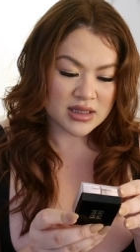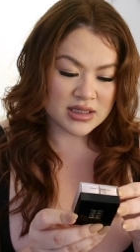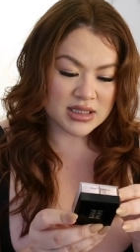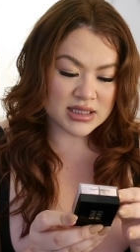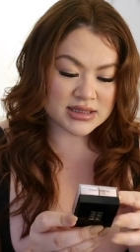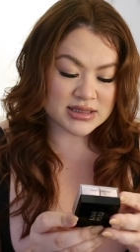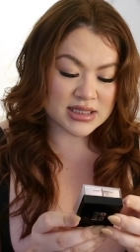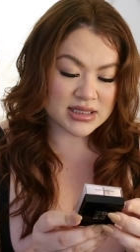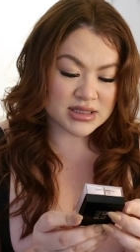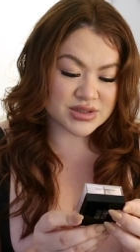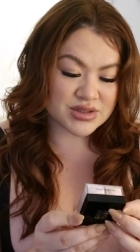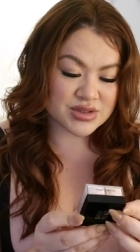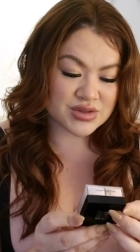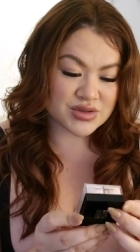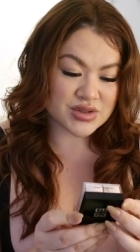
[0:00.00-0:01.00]
This is
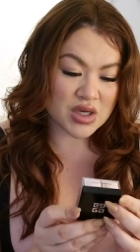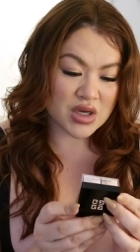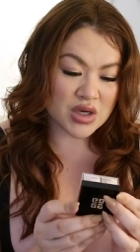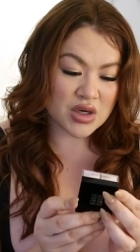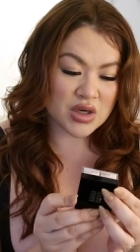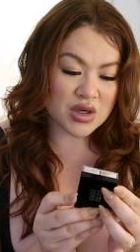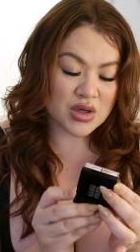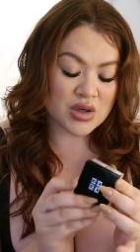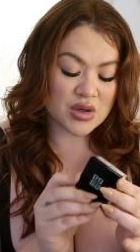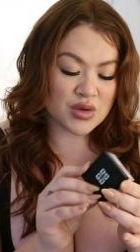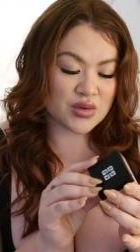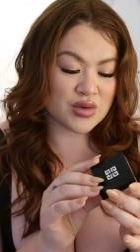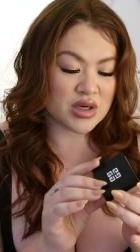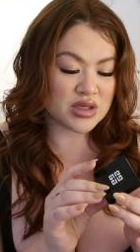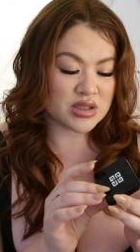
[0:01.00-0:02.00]

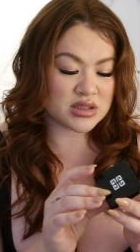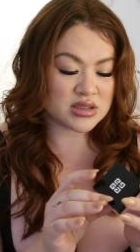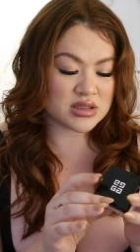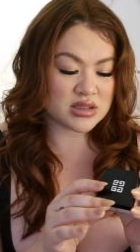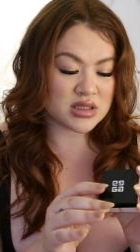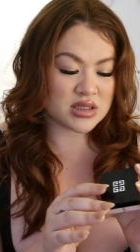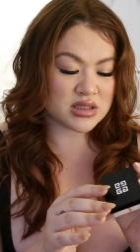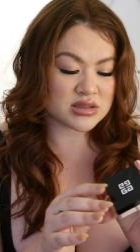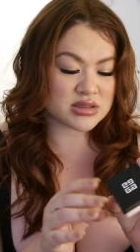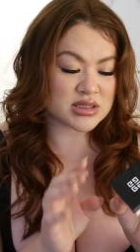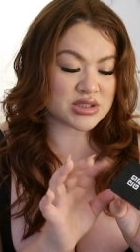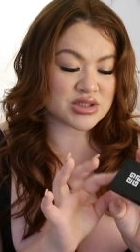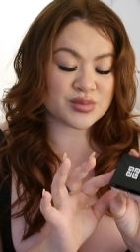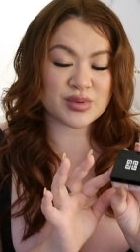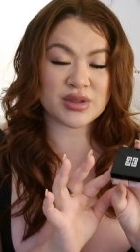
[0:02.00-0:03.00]

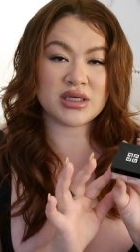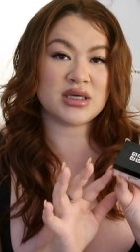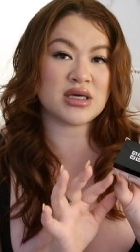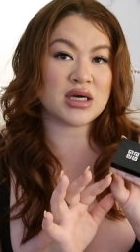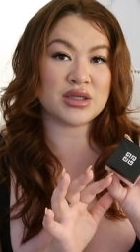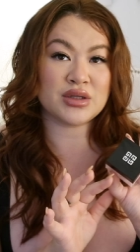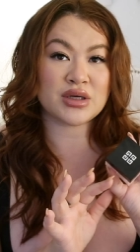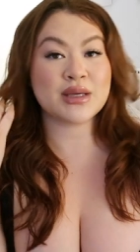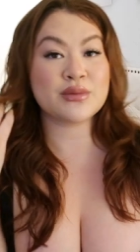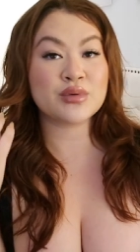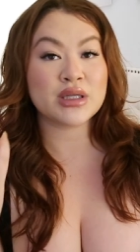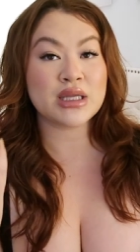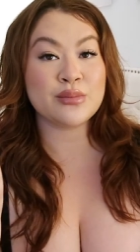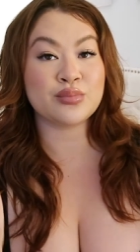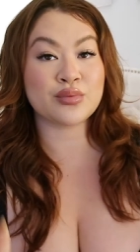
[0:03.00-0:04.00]
such a pretty color. It
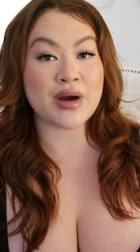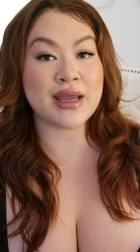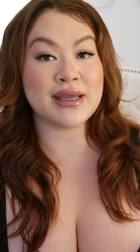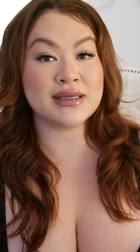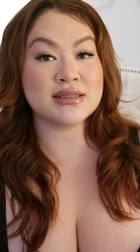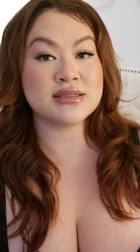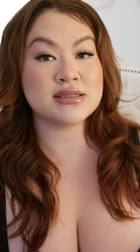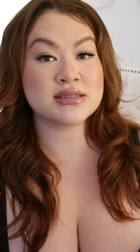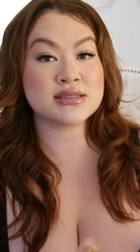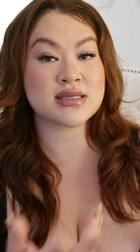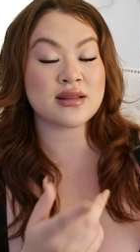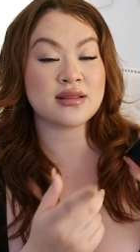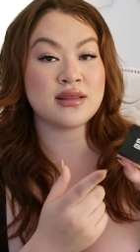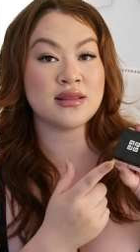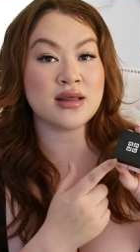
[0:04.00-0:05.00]
really brightens
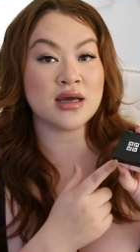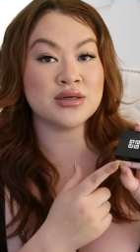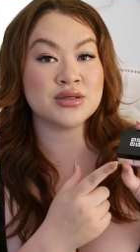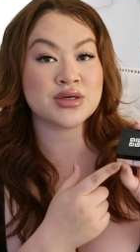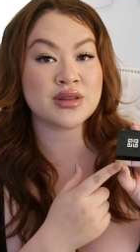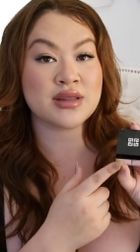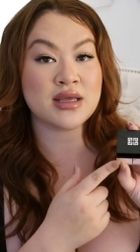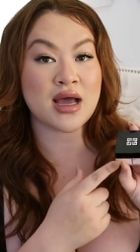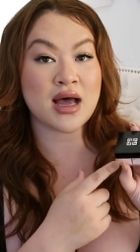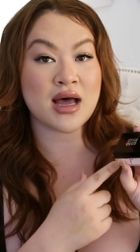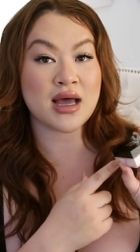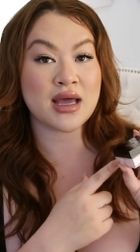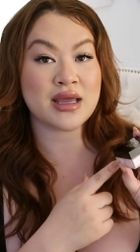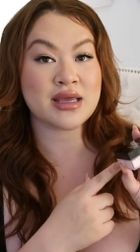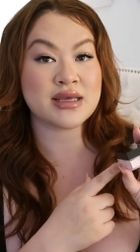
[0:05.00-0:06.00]
under the
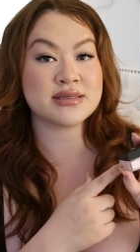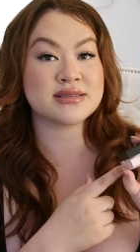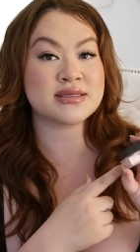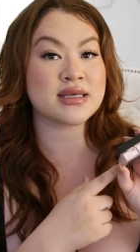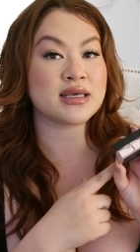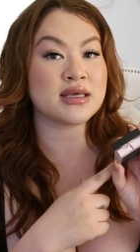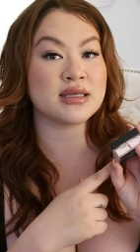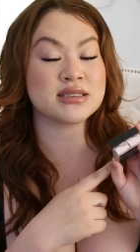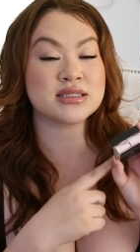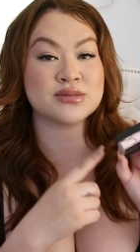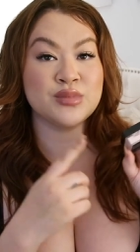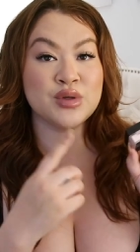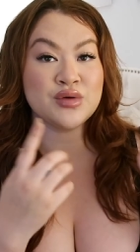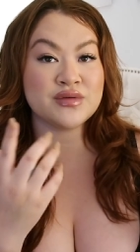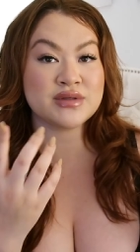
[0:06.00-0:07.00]
eyes. It
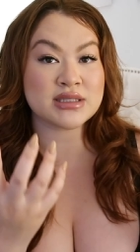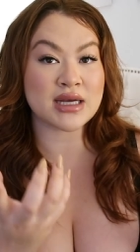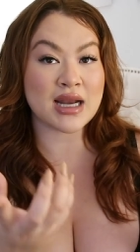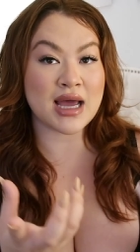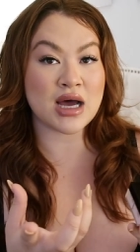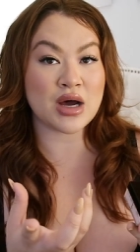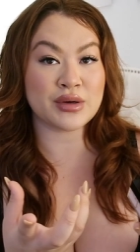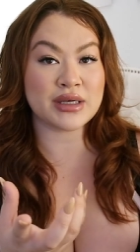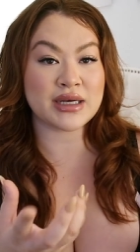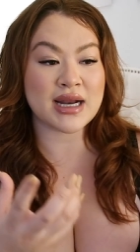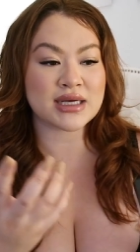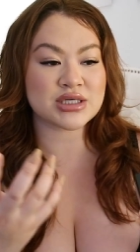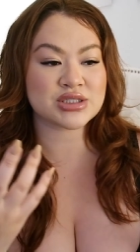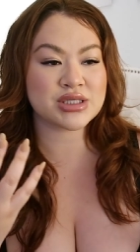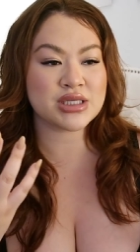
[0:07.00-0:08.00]
smooths it out. It
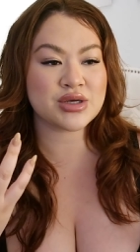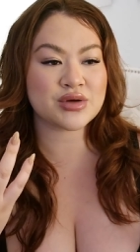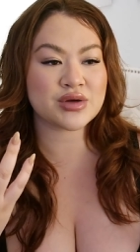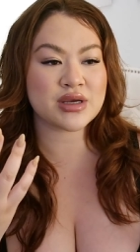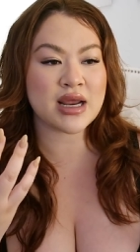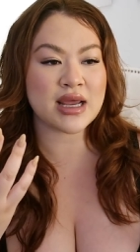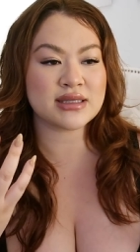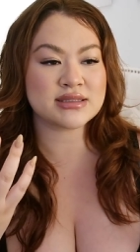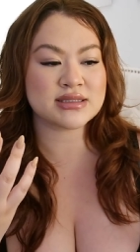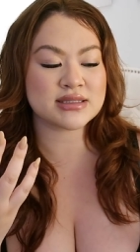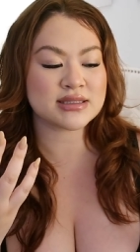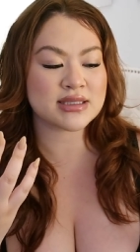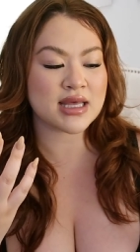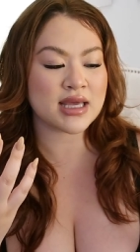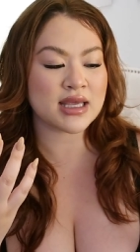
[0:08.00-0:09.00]
actually creates
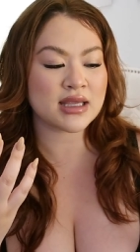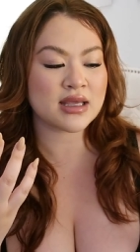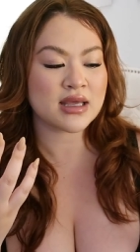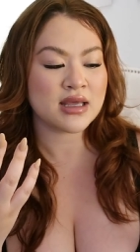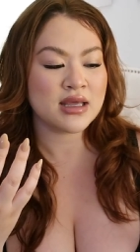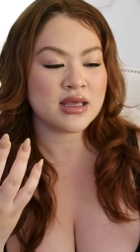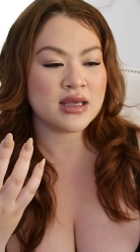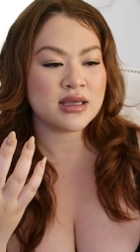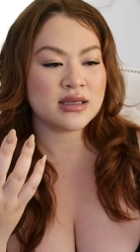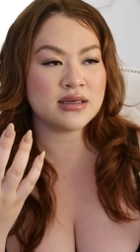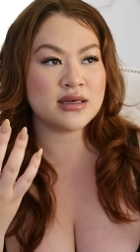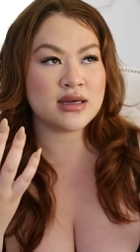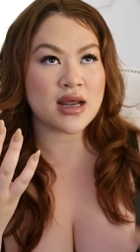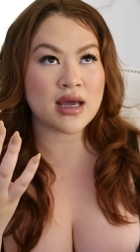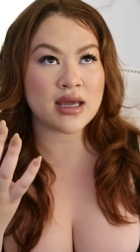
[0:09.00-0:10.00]
this like
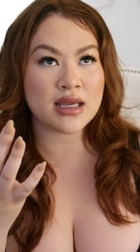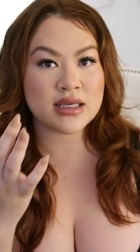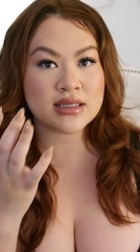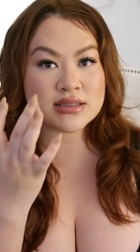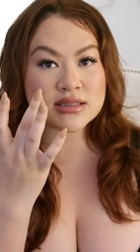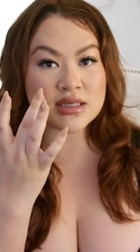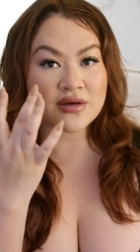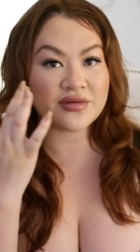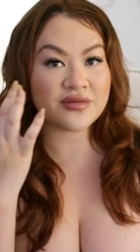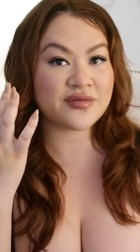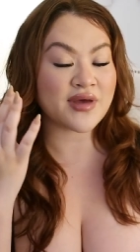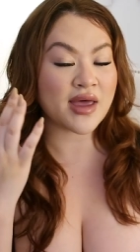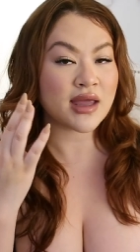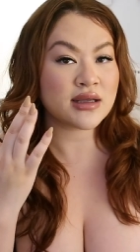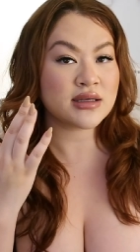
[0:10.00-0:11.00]
nice
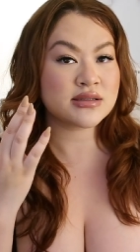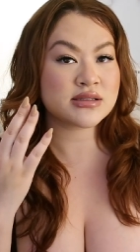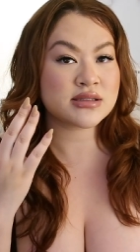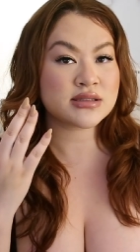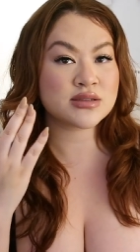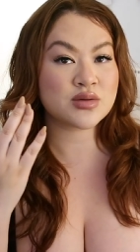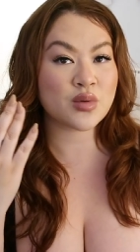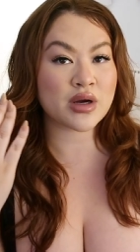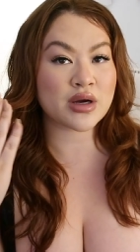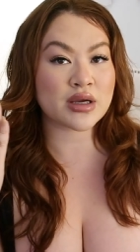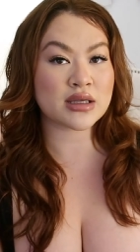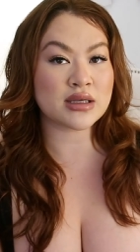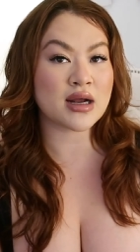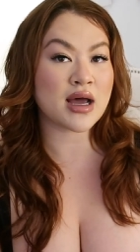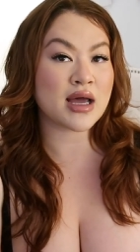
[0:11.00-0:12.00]
effect to where it
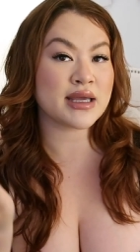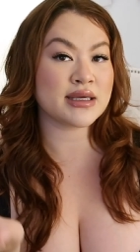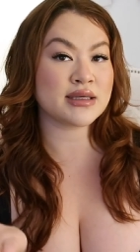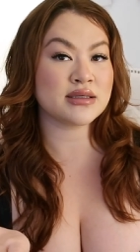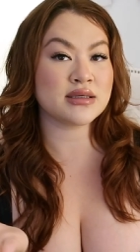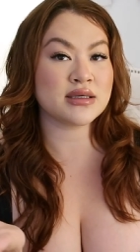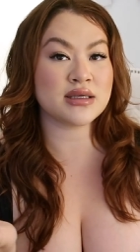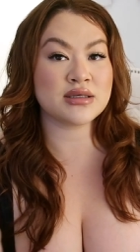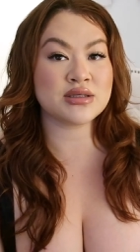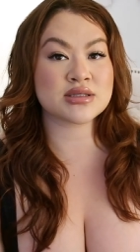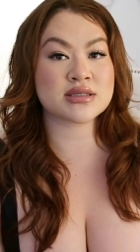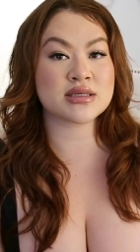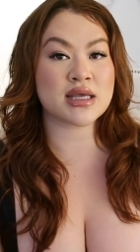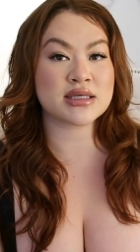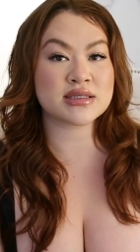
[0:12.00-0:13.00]
can hide,
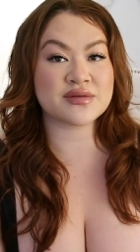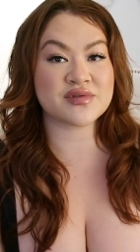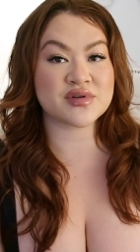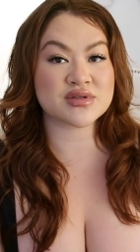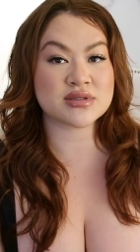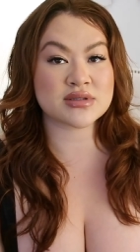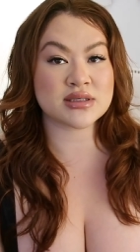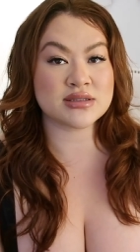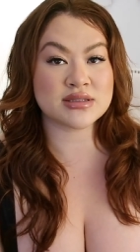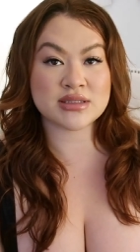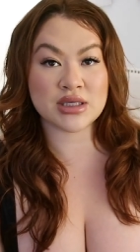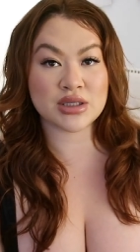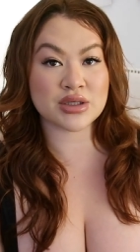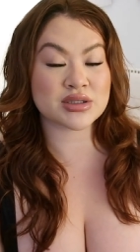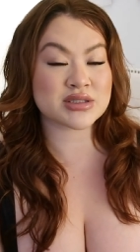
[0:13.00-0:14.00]
just in case if your
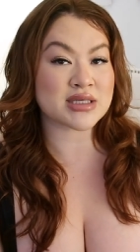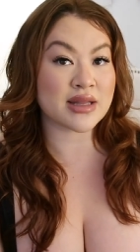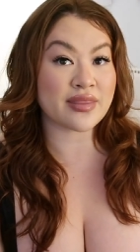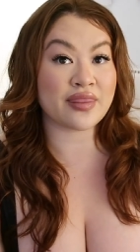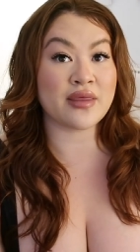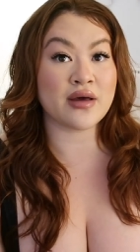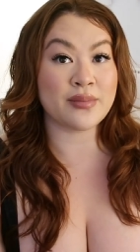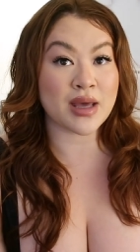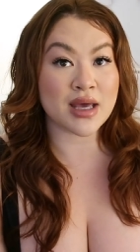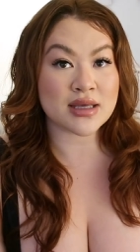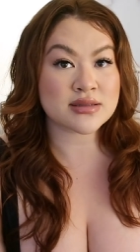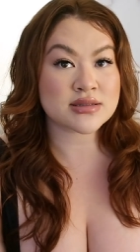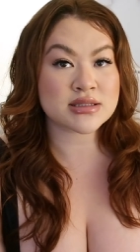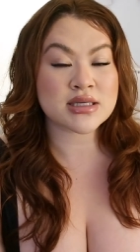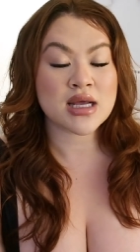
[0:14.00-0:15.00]
concealer is not the
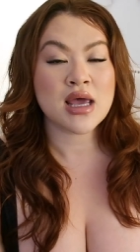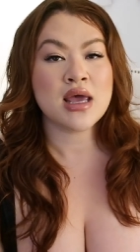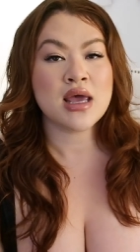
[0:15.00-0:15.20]
best,